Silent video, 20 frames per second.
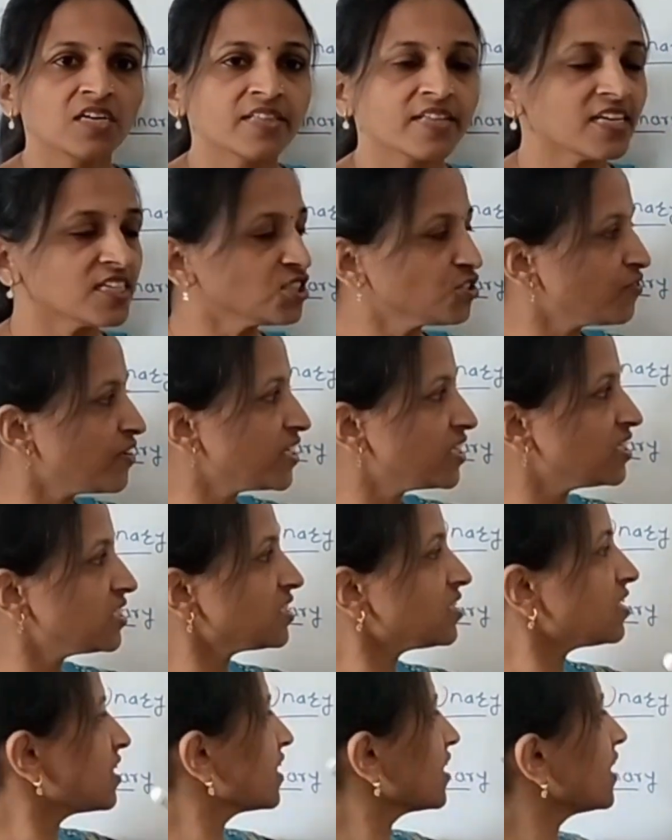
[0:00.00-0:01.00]
That's why
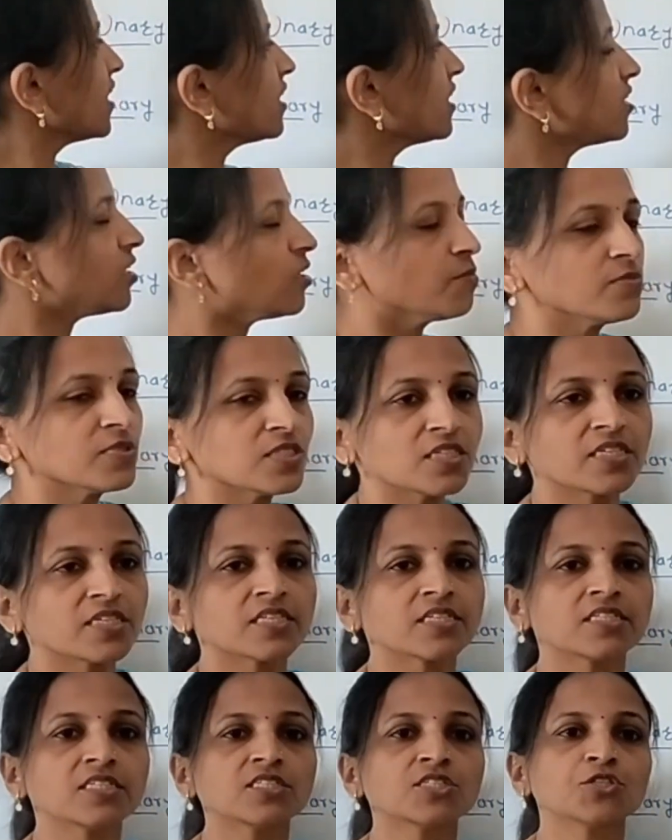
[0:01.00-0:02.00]
this again comes
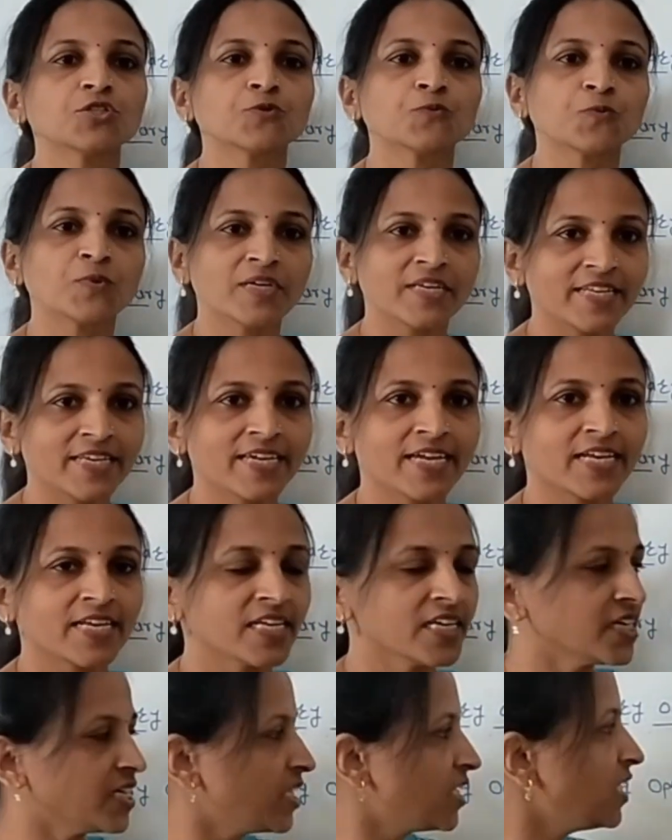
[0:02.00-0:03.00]
under this unary
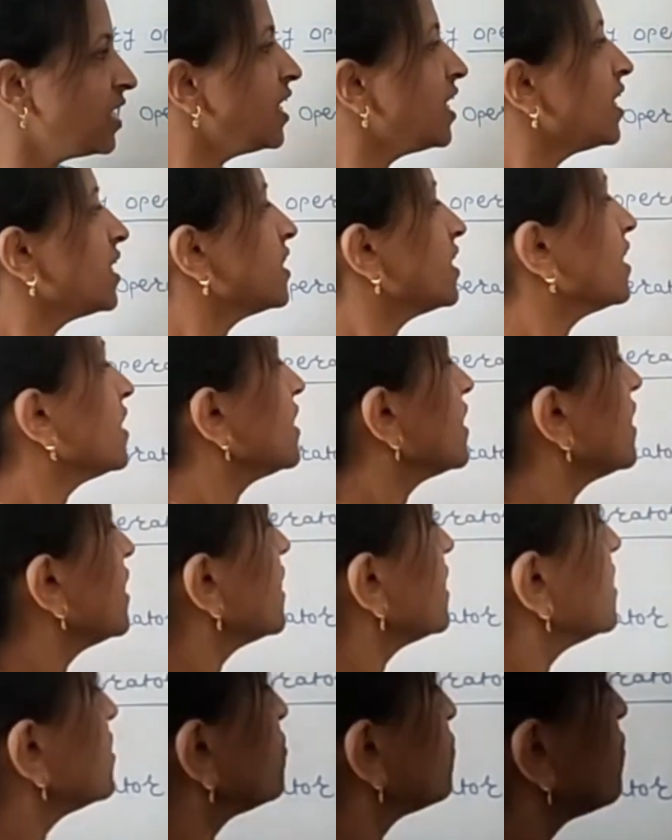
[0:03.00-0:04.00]
category. Then
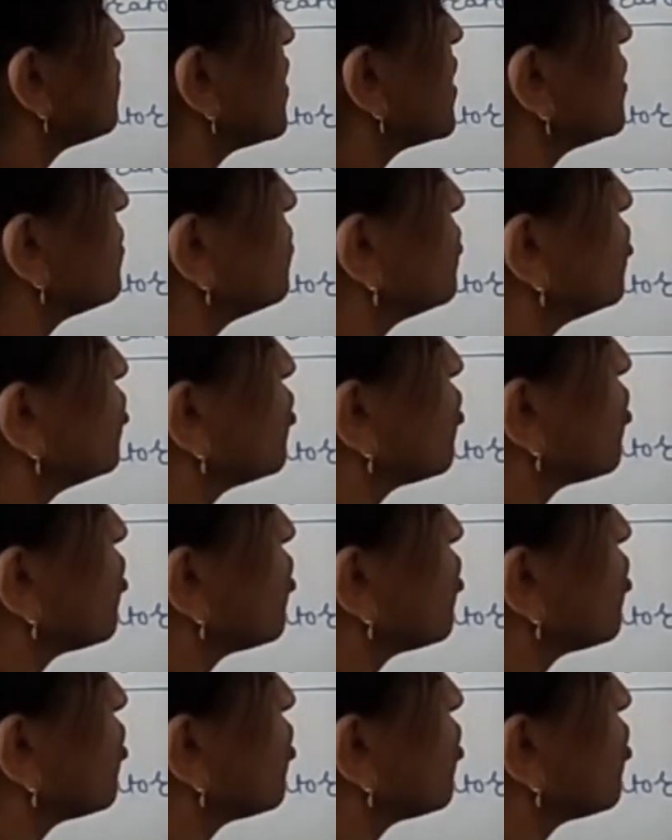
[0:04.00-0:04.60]
there is one more